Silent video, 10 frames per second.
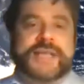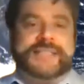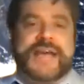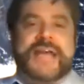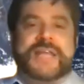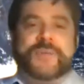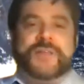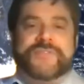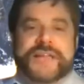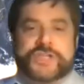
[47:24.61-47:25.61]
anxiety
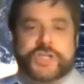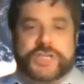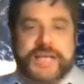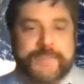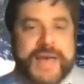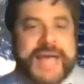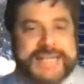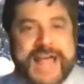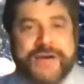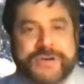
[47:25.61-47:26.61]
will eventually come
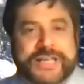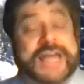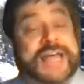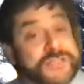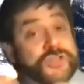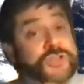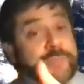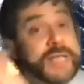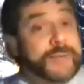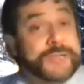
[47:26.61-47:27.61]
back down again. And so
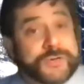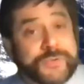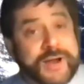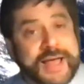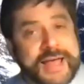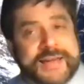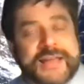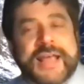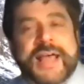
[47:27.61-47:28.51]
you'll be able to ride.